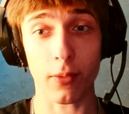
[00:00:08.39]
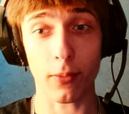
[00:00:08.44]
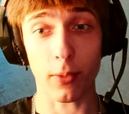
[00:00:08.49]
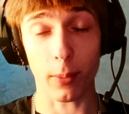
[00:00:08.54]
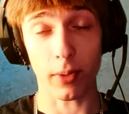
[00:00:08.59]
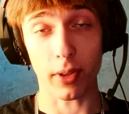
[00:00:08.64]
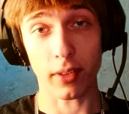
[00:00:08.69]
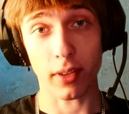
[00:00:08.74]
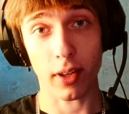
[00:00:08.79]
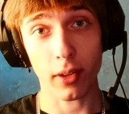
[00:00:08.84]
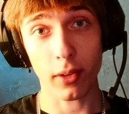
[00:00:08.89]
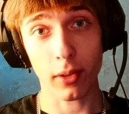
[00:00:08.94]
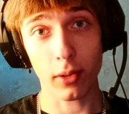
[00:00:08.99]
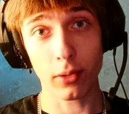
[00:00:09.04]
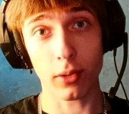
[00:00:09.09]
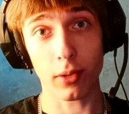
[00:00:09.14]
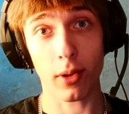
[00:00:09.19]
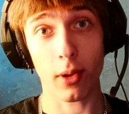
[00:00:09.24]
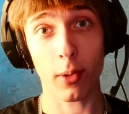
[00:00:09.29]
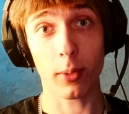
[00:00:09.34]
from the title,
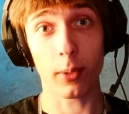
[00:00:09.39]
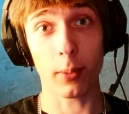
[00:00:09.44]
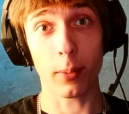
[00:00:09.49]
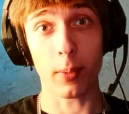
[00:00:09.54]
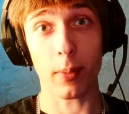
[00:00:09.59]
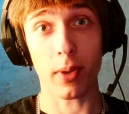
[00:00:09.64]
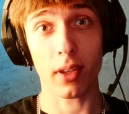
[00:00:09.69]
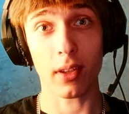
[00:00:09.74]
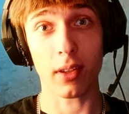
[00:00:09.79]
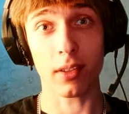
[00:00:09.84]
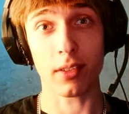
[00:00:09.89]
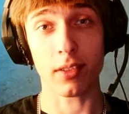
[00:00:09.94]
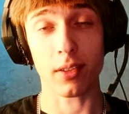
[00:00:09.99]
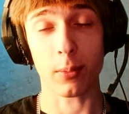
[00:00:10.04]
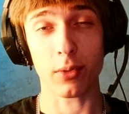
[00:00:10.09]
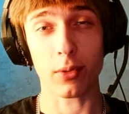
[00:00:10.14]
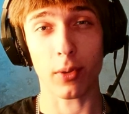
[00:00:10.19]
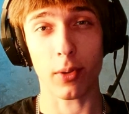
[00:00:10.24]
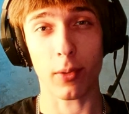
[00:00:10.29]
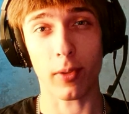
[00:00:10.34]
today we'll be making
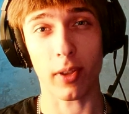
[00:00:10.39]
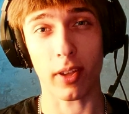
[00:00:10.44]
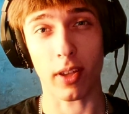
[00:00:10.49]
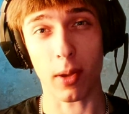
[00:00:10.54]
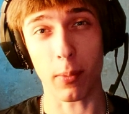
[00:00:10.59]
some sort of